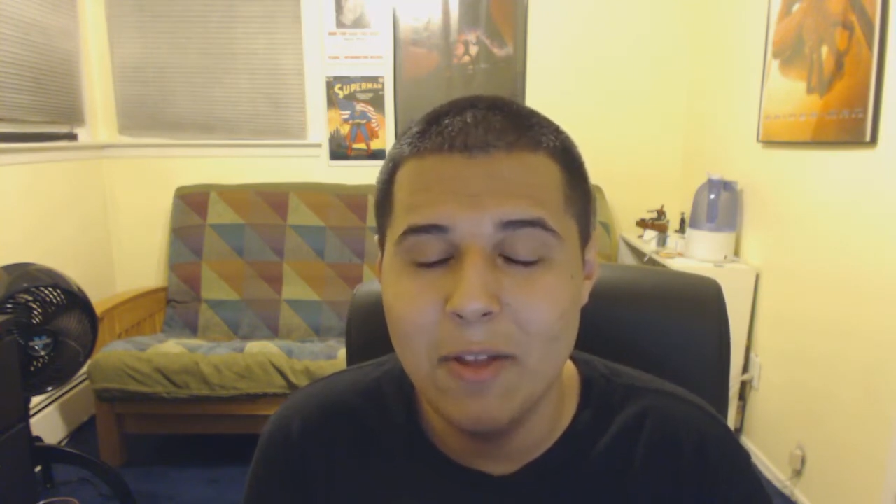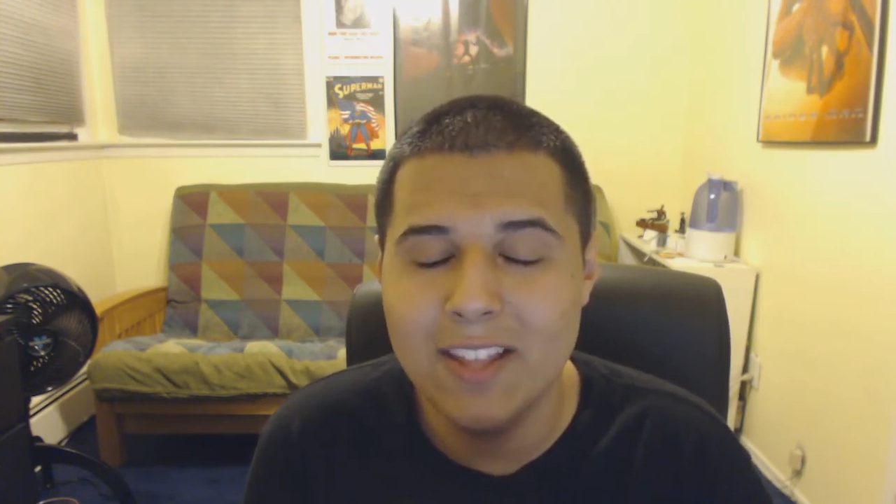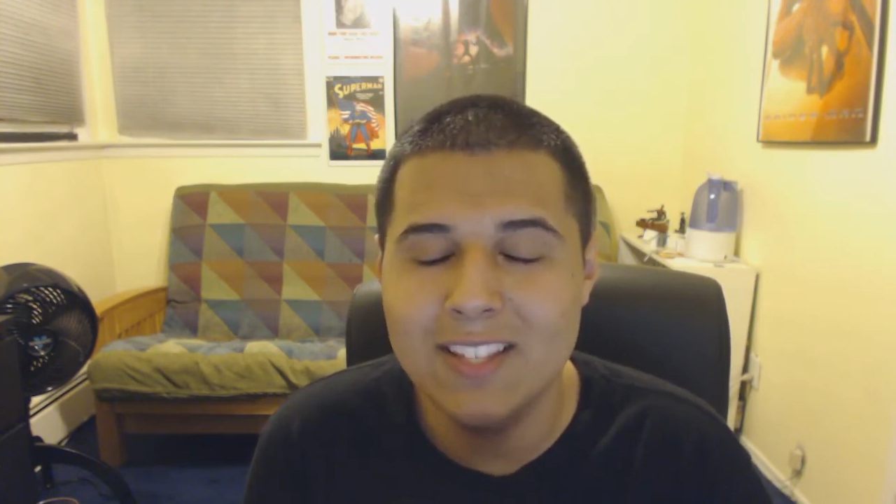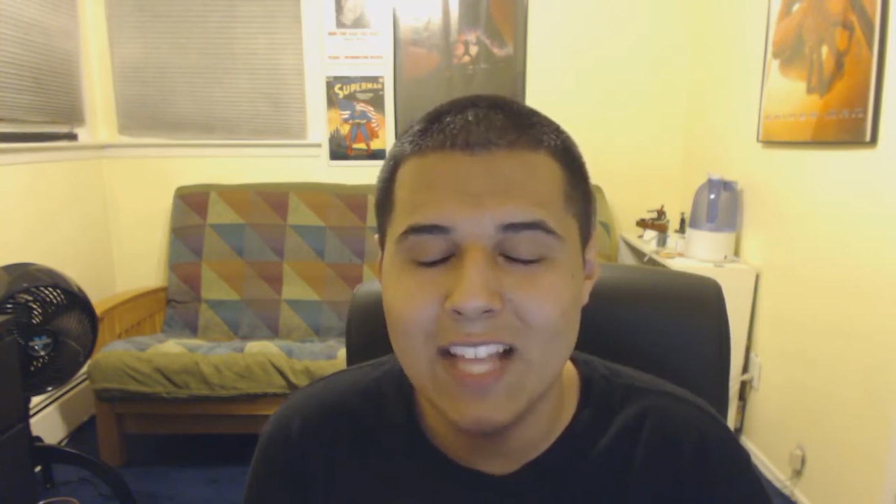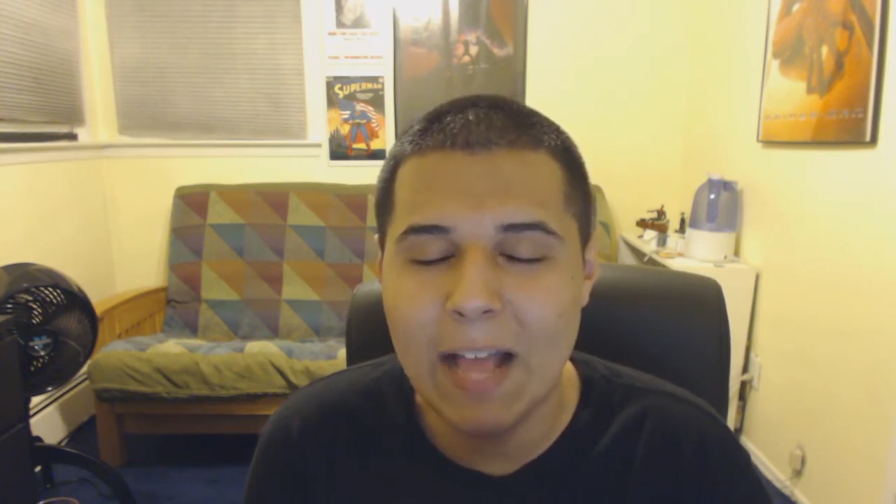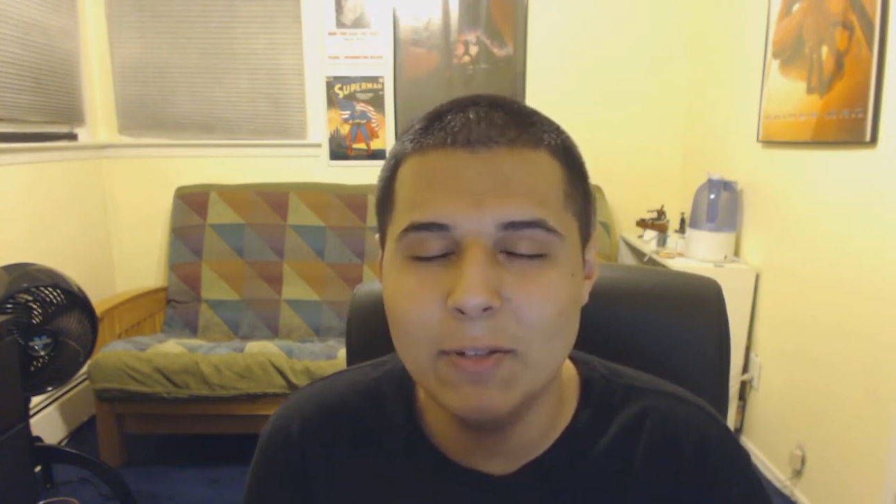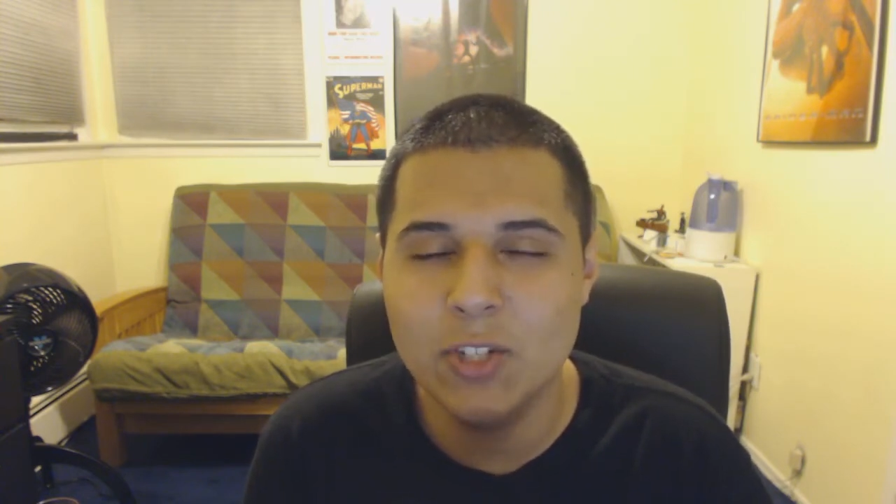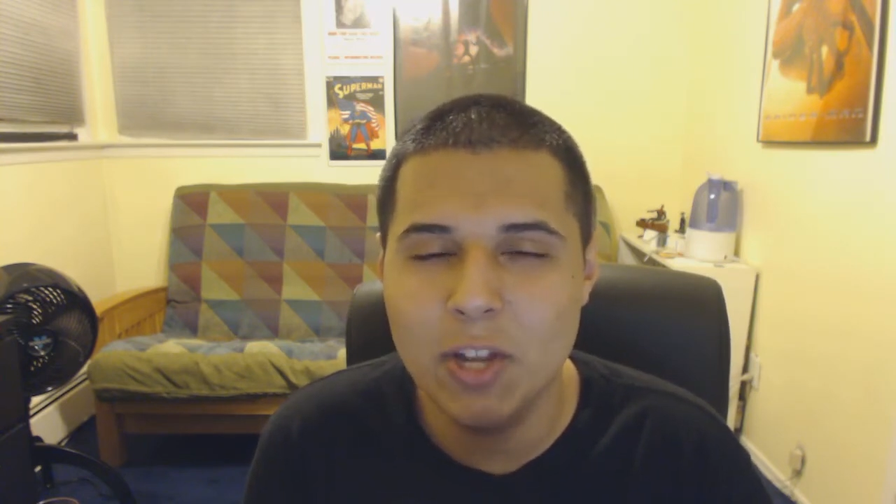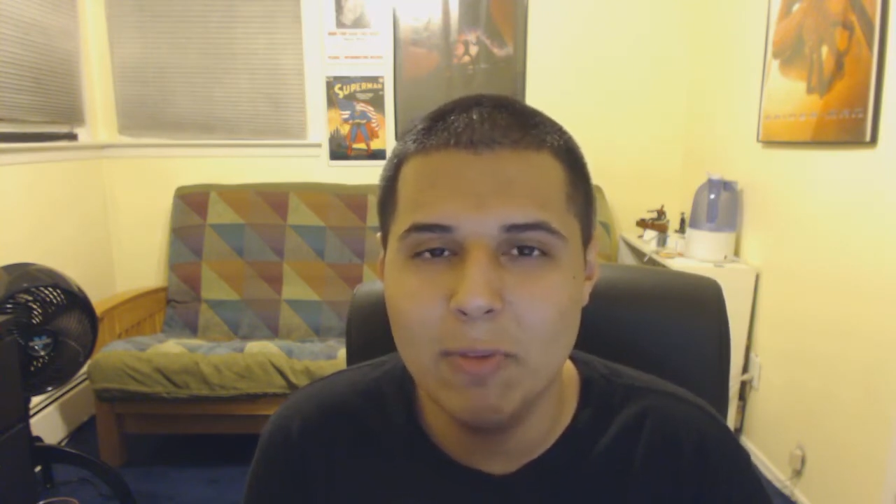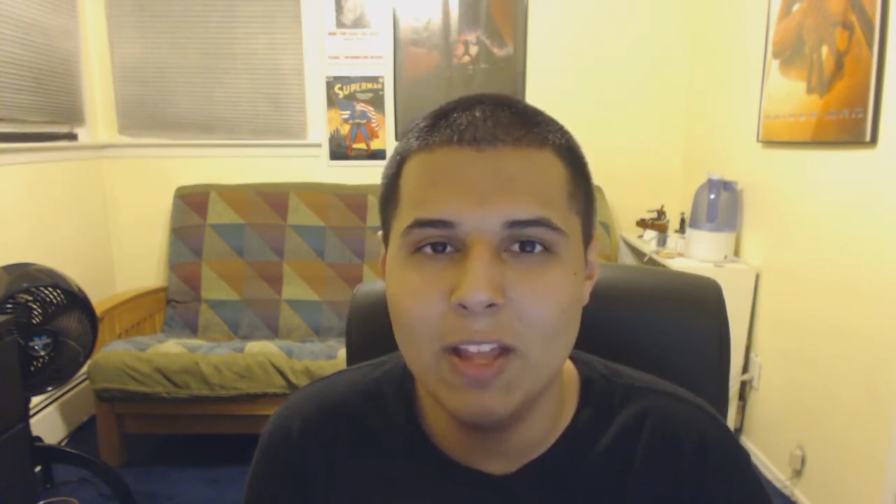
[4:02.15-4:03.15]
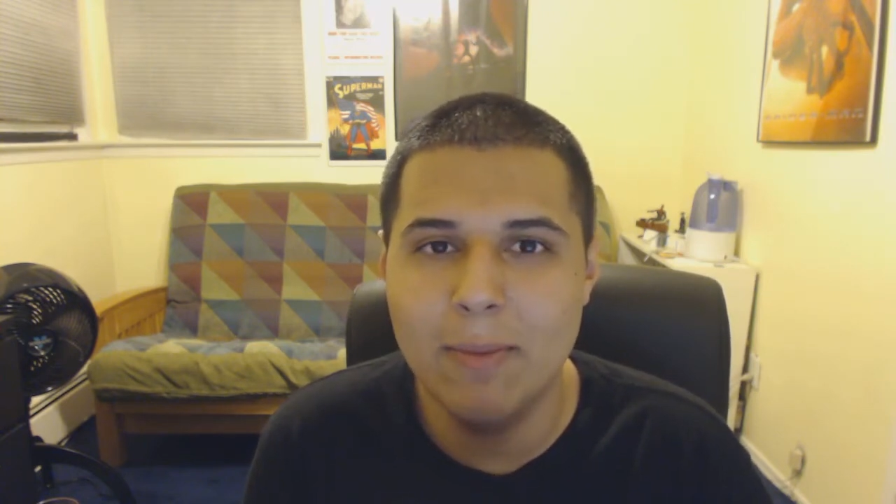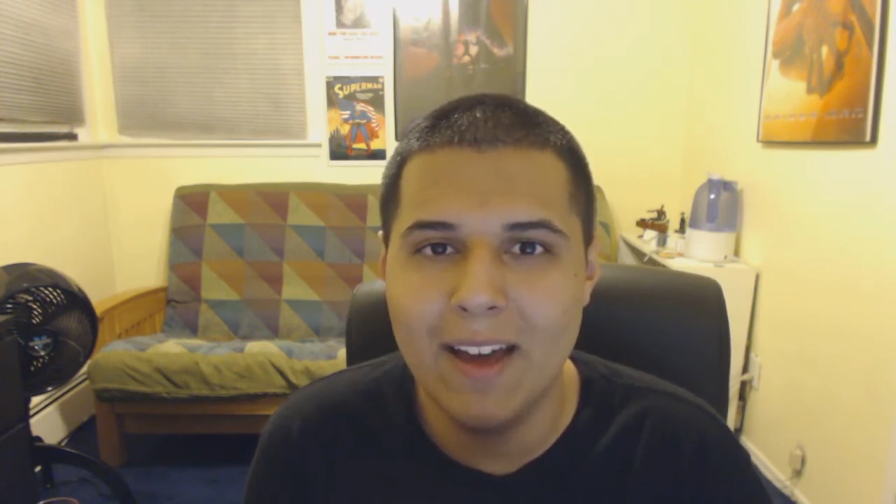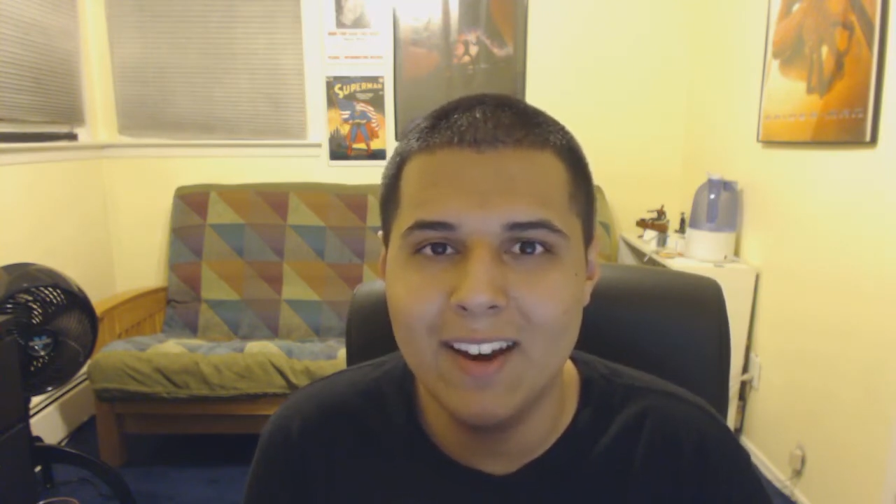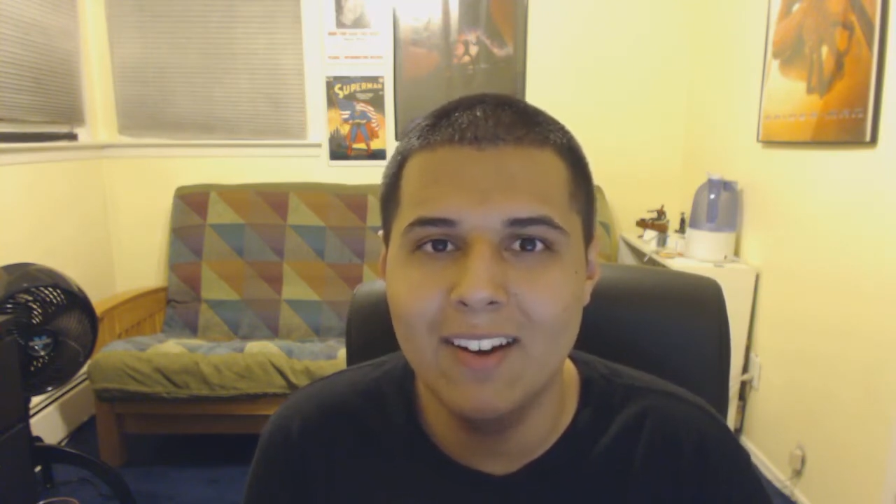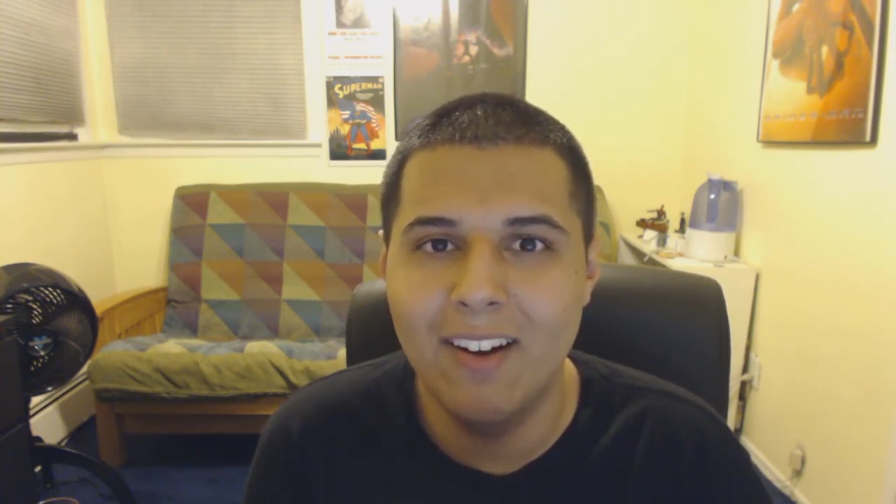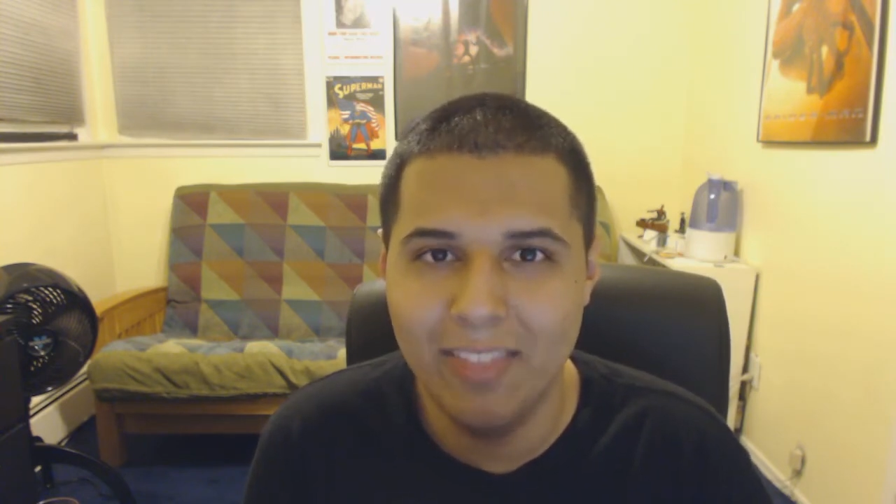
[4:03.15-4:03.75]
we can stop screaming about it